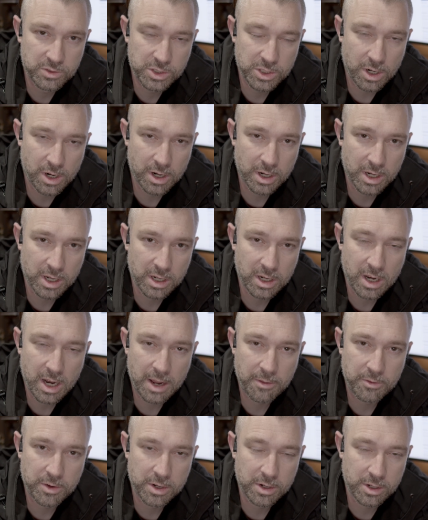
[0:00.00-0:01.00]
jargon,
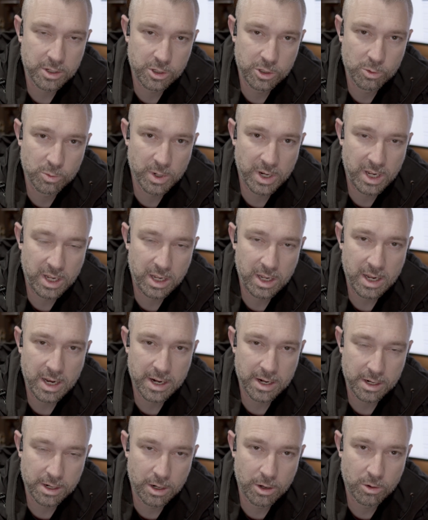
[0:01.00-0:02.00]
and then an agree
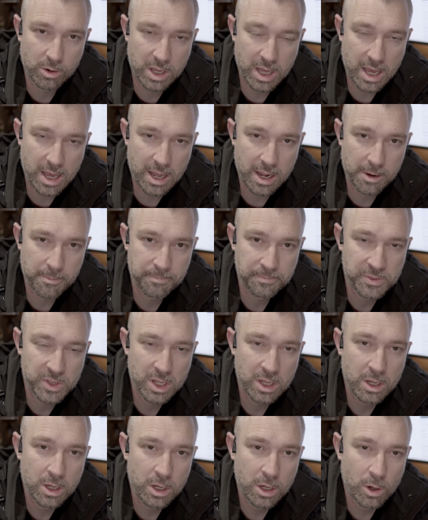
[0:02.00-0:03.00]
and an okay.
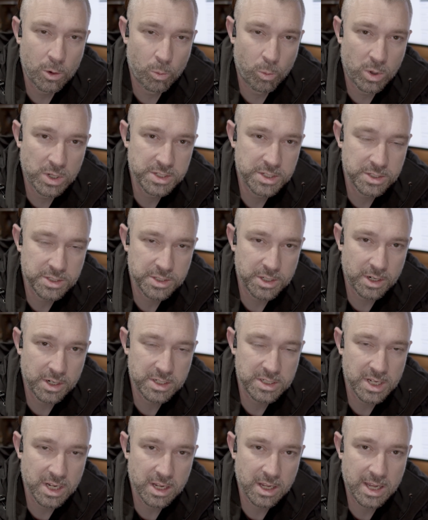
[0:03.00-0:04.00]
Once this thirty
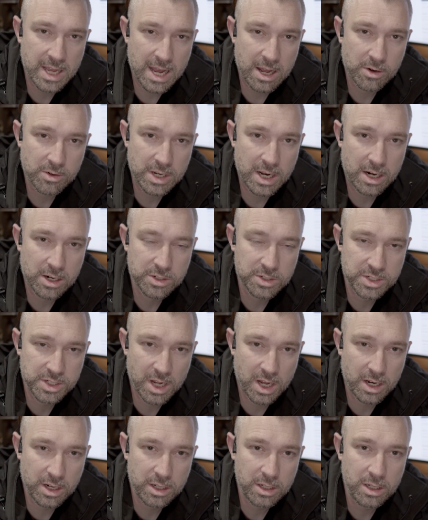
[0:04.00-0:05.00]
second countdown is
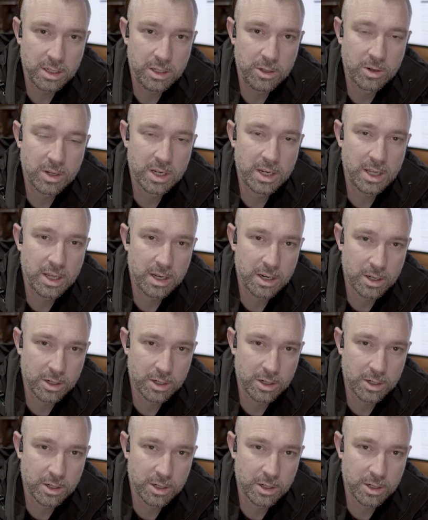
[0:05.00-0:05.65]
done, you can hit